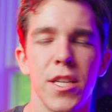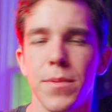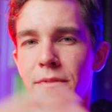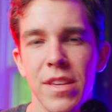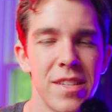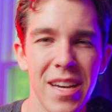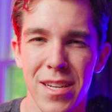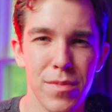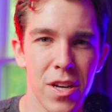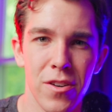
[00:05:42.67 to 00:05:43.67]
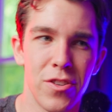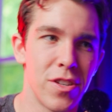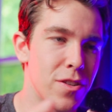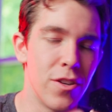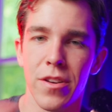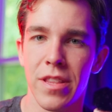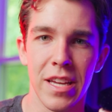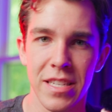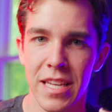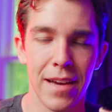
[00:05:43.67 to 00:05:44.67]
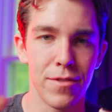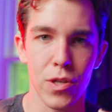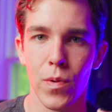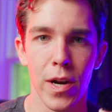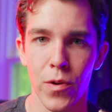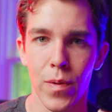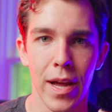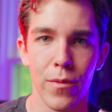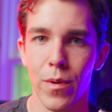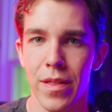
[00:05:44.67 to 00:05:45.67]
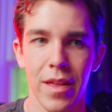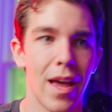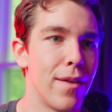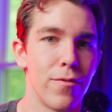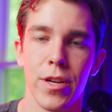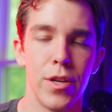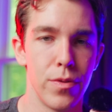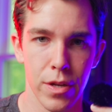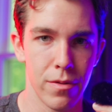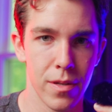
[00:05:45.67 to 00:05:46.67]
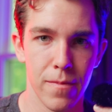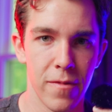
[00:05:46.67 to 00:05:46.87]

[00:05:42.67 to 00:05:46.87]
Some of these items are just good things to have squared away with every new YouTube